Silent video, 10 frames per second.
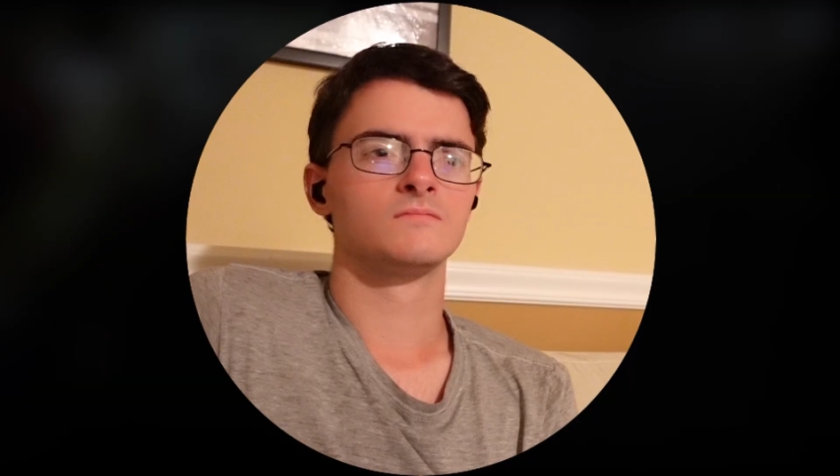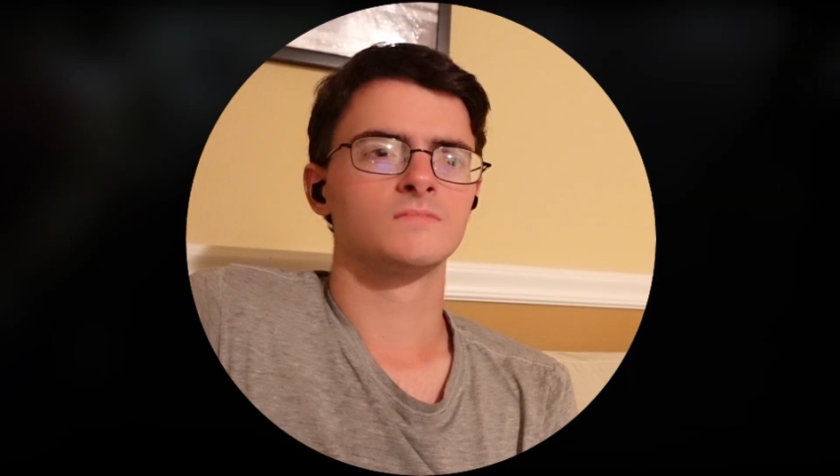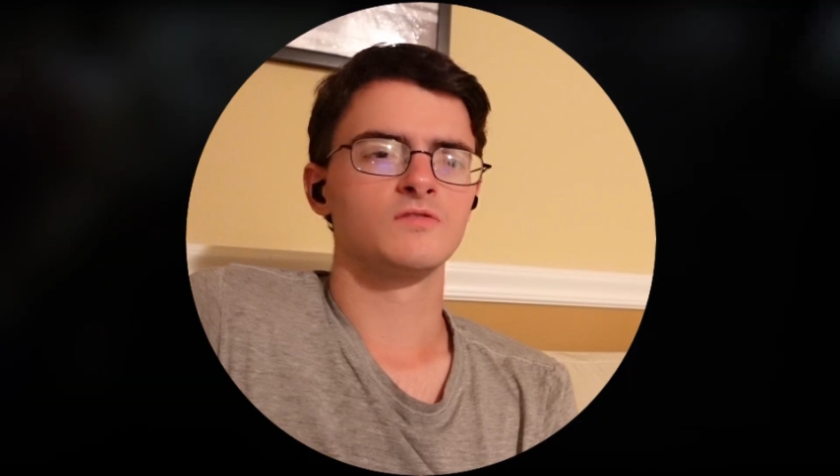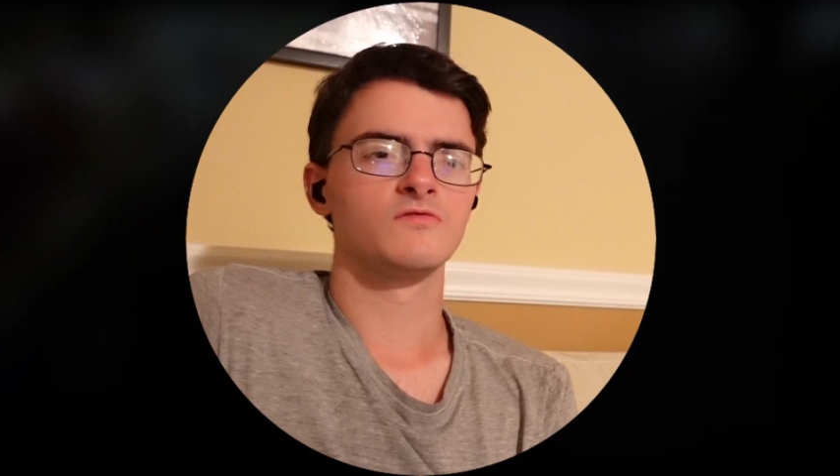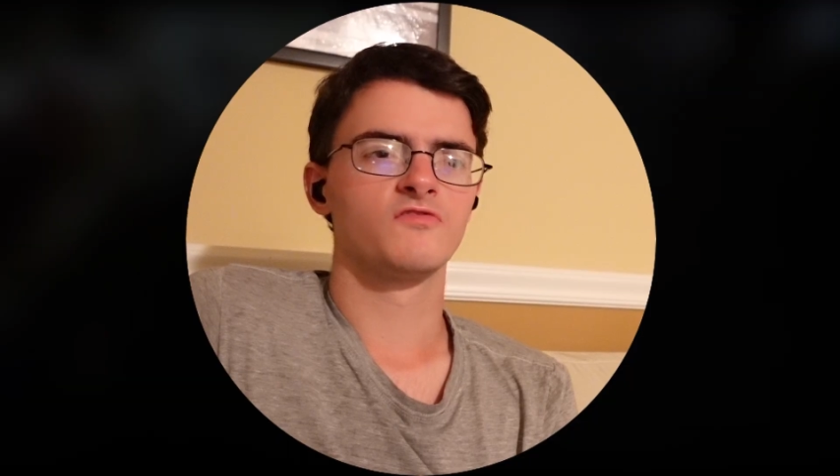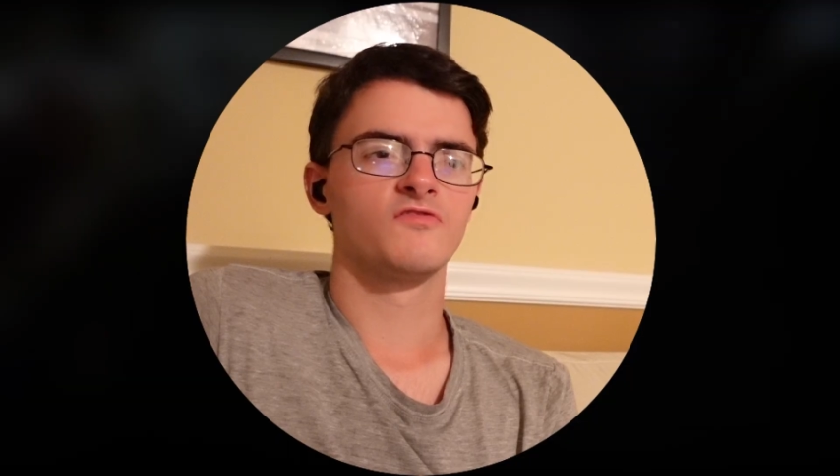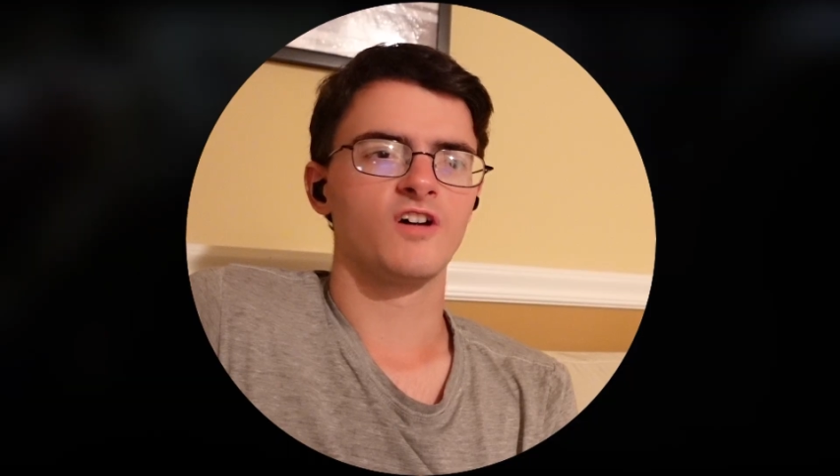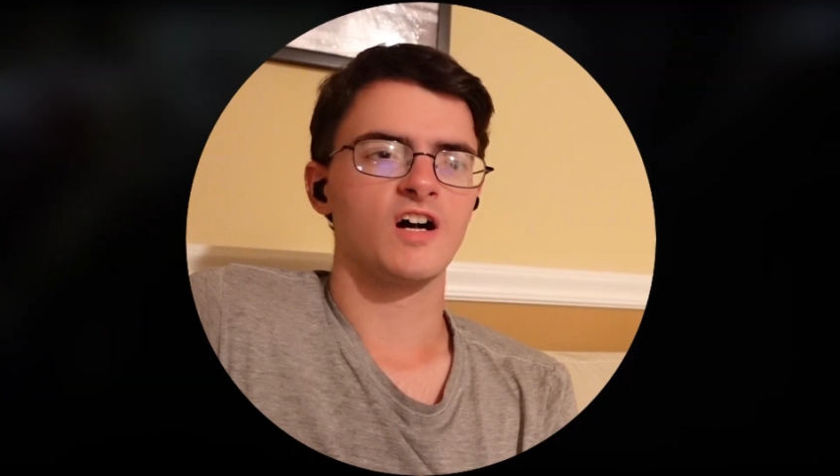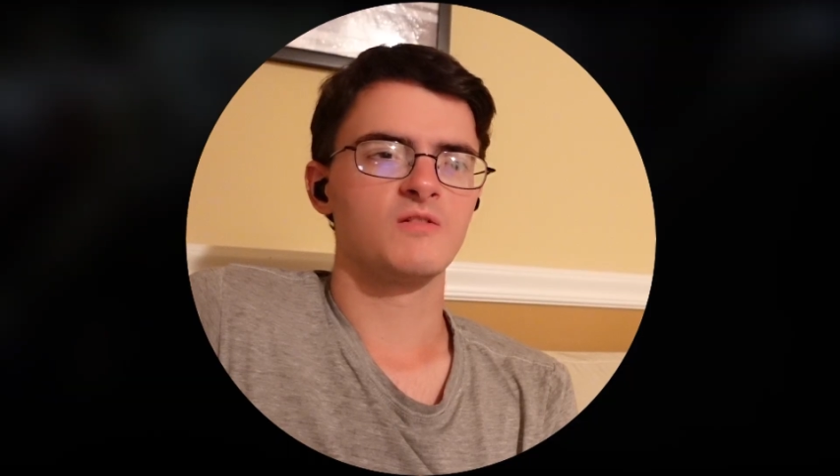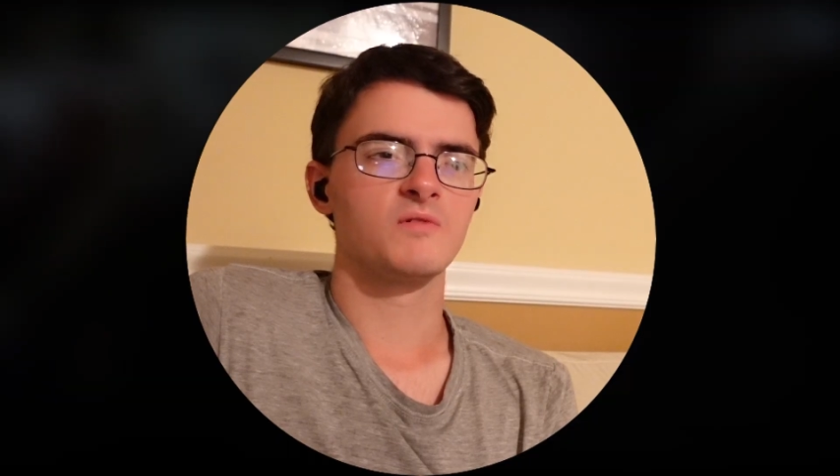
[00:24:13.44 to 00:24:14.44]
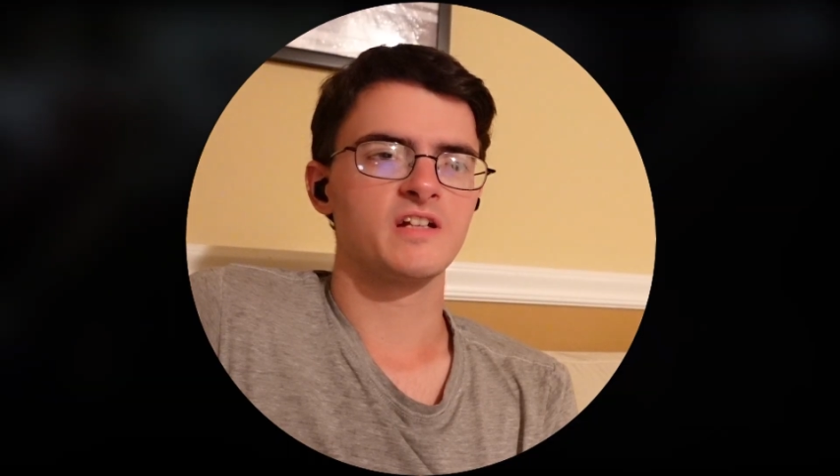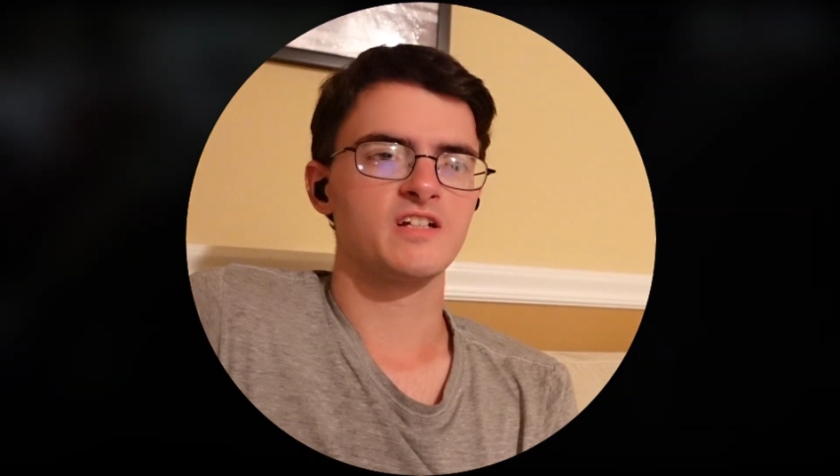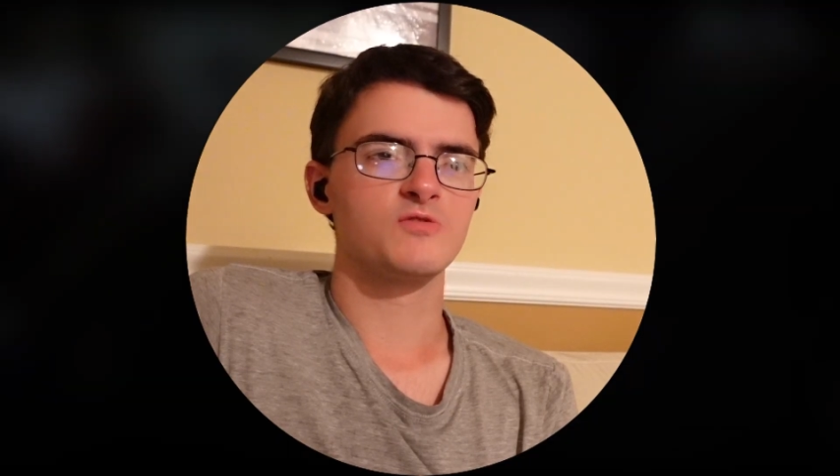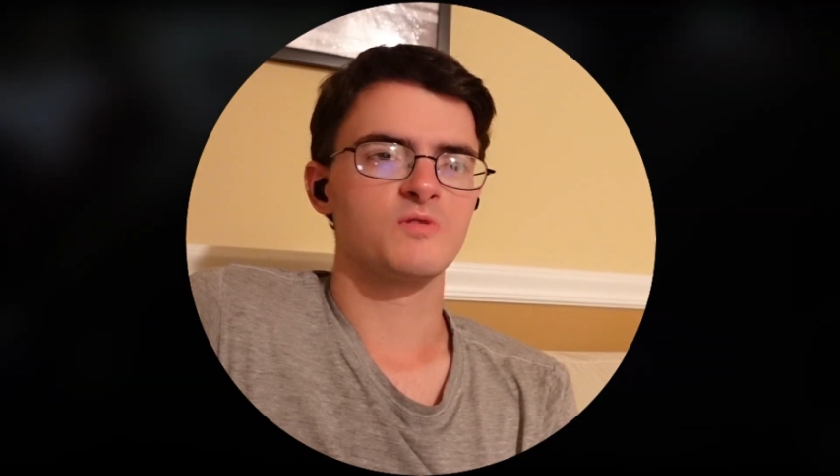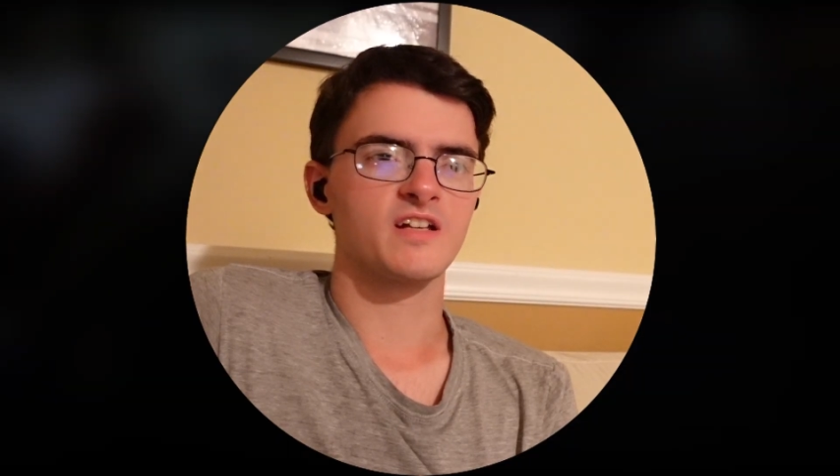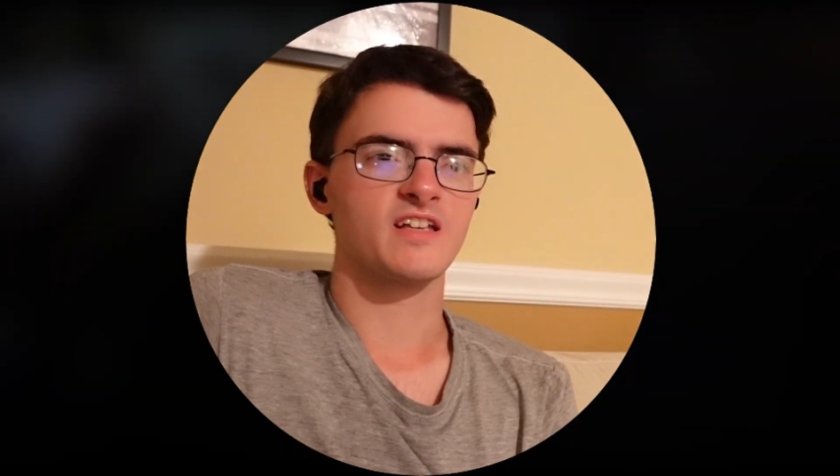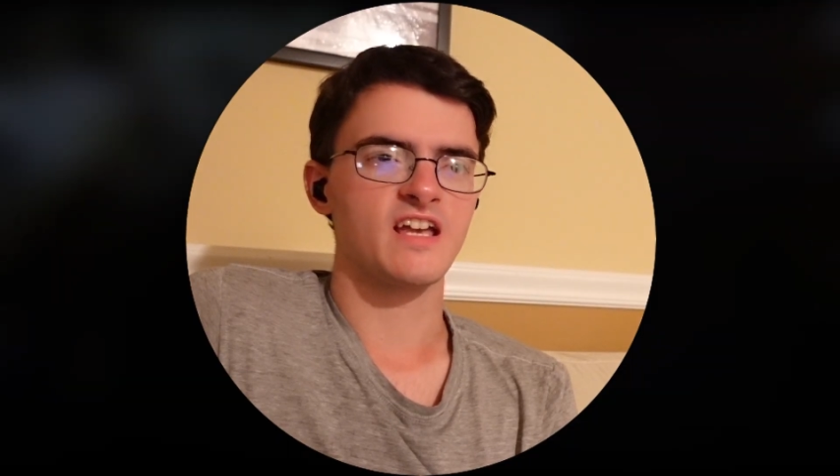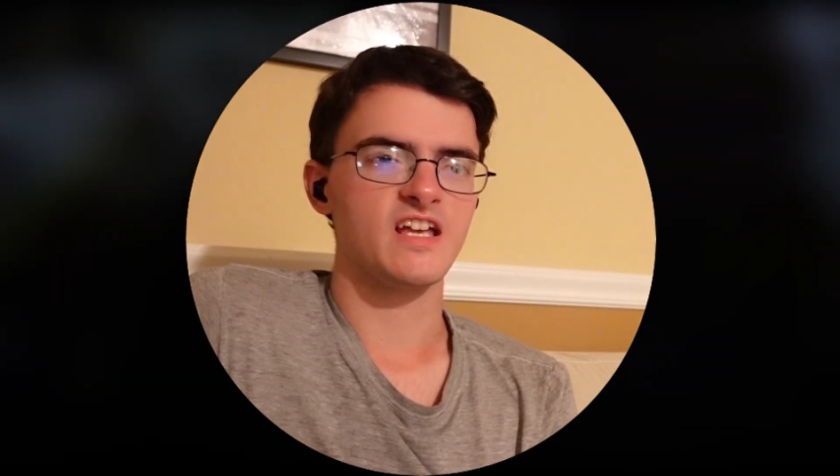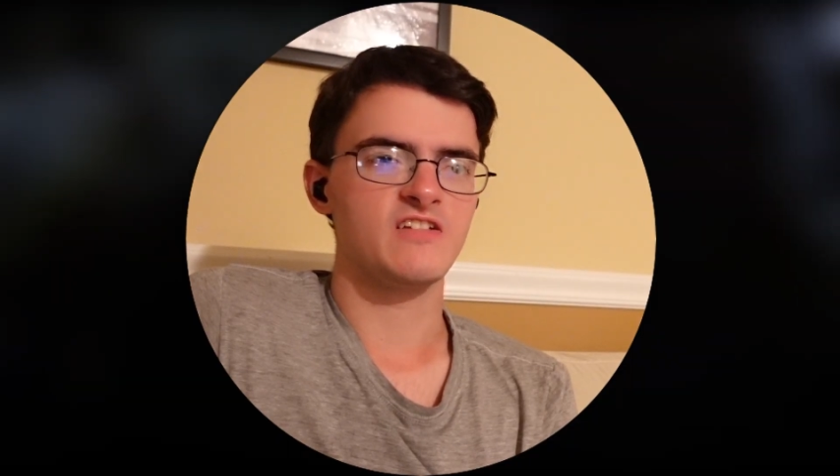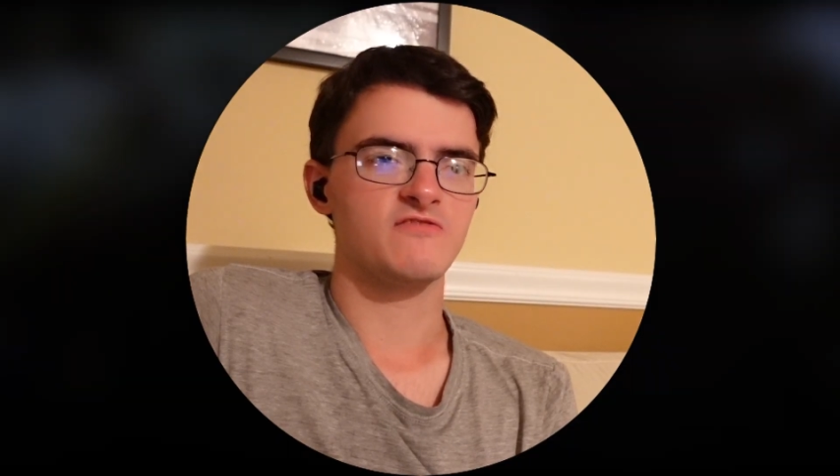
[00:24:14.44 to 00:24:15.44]
Don't follow it into a
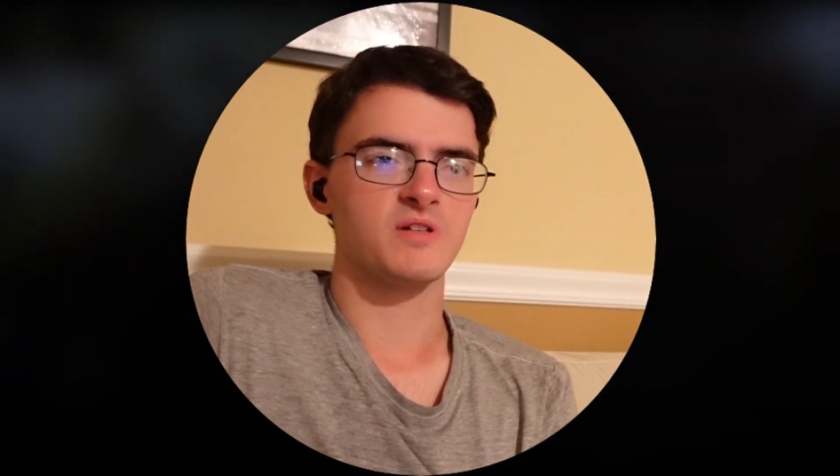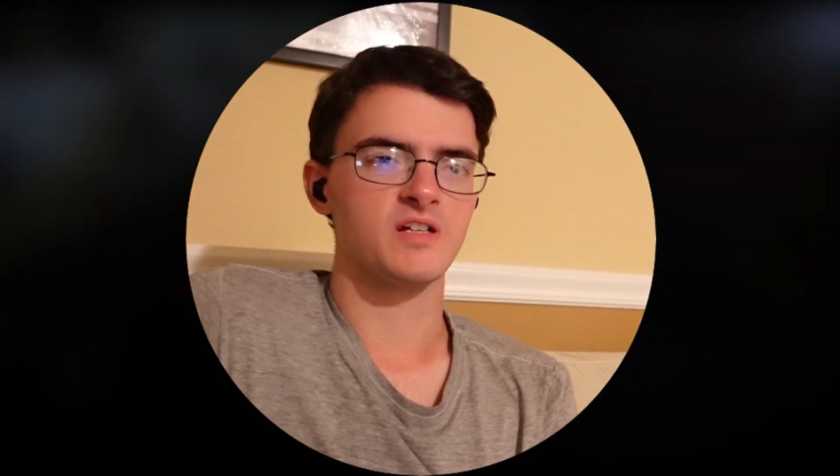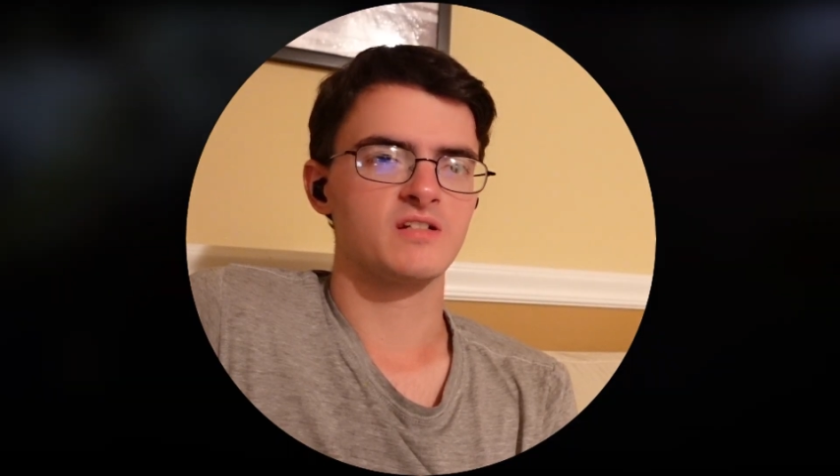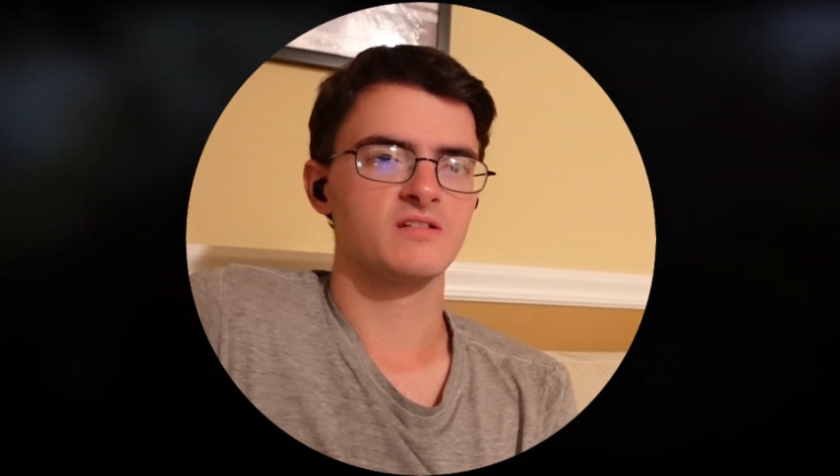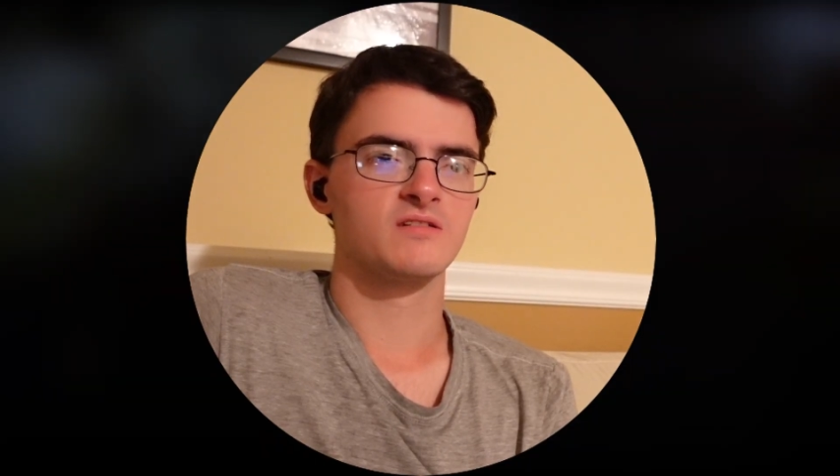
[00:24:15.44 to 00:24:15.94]
cave, man.